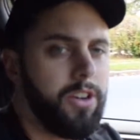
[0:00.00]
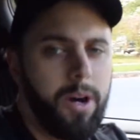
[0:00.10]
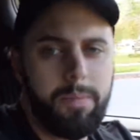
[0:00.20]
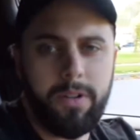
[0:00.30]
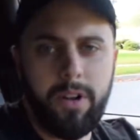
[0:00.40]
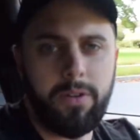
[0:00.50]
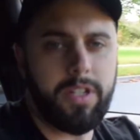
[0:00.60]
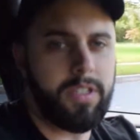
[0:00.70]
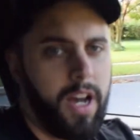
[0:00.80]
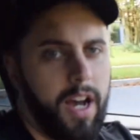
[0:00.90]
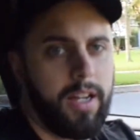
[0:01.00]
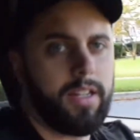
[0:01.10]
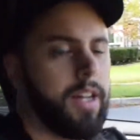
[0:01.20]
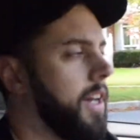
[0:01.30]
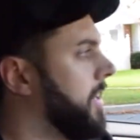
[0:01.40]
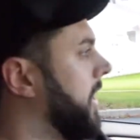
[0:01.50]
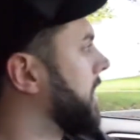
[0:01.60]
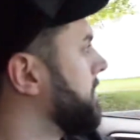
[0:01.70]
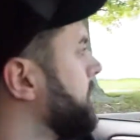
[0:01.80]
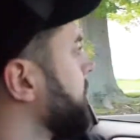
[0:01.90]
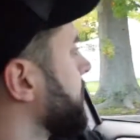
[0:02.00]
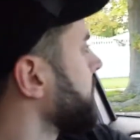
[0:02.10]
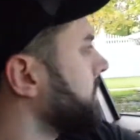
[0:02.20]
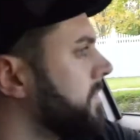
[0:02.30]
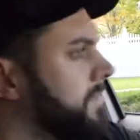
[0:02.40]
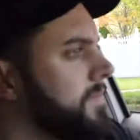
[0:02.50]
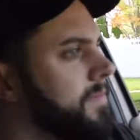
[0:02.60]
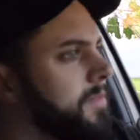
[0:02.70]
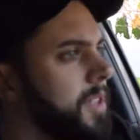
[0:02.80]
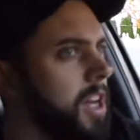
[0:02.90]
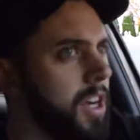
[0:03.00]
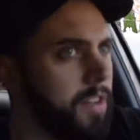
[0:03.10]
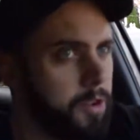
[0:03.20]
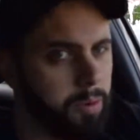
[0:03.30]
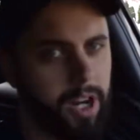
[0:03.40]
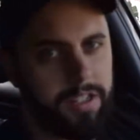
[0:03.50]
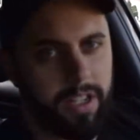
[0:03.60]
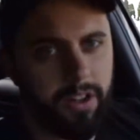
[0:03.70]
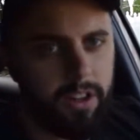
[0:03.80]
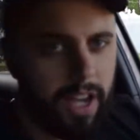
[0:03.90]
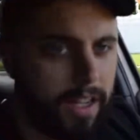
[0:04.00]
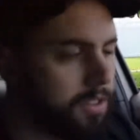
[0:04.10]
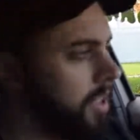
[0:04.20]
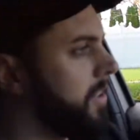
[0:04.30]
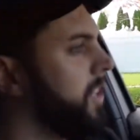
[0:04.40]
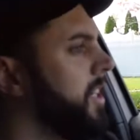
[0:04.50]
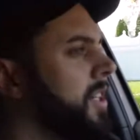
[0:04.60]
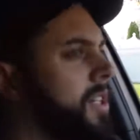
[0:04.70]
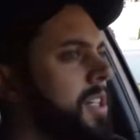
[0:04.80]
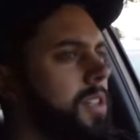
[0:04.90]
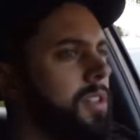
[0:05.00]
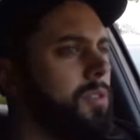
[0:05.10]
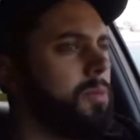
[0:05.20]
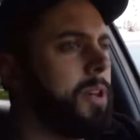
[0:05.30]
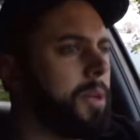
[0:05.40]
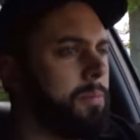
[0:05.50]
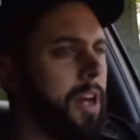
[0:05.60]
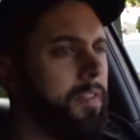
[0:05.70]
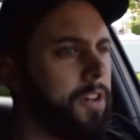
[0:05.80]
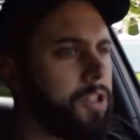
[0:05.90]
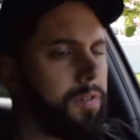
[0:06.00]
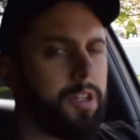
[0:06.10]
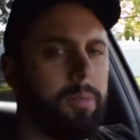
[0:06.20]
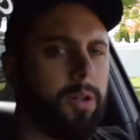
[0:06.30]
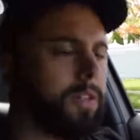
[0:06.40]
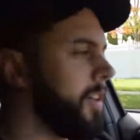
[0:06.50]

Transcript: you up your own design, and then you know, I'll give you pricing and all that. So we'll make it beneficial for the both of